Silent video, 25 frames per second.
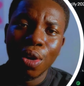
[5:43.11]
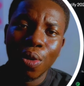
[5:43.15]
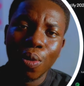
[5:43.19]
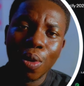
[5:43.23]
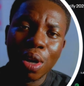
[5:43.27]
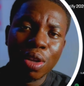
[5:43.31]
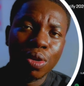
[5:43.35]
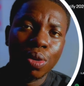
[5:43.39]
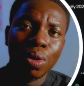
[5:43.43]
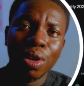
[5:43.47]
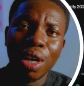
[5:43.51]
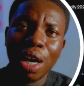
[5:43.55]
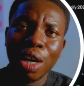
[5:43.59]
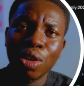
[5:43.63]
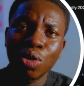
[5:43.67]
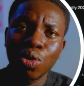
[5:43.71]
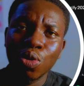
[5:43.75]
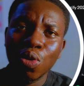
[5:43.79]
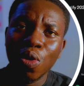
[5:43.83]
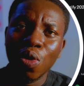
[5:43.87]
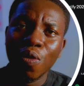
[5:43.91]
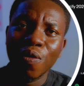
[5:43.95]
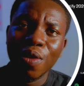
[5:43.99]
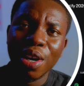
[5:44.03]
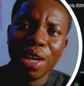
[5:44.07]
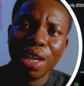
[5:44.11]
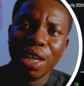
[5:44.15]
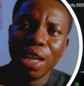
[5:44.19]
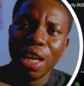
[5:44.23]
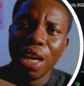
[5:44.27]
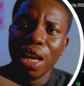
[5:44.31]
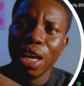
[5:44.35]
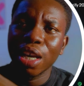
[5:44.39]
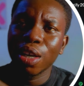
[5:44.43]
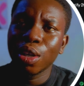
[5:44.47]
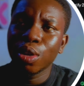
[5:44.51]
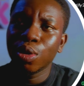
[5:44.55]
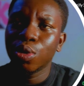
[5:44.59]
what you can do over
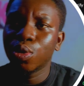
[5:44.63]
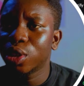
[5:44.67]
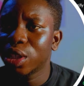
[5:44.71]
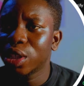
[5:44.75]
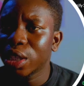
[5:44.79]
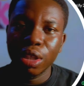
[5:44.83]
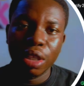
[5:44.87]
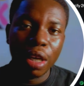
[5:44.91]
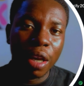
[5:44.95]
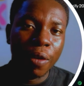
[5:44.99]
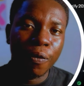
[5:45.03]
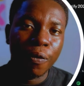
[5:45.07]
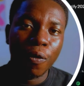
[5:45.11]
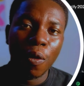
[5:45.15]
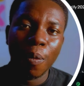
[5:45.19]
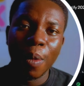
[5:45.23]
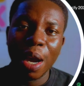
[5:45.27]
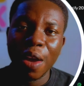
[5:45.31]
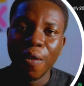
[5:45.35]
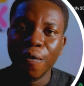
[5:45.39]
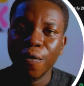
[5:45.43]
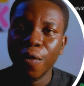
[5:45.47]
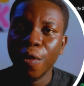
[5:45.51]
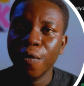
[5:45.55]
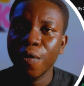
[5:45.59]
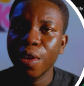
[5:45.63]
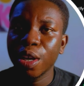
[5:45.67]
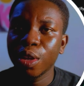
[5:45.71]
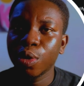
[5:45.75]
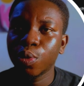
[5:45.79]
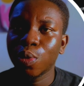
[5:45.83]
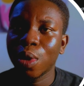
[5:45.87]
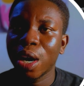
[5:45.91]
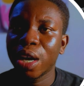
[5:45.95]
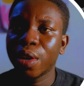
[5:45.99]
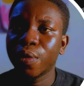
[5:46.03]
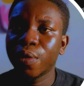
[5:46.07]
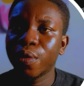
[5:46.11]
here is you just search for my
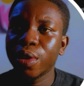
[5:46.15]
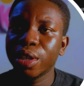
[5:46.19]
favorite one,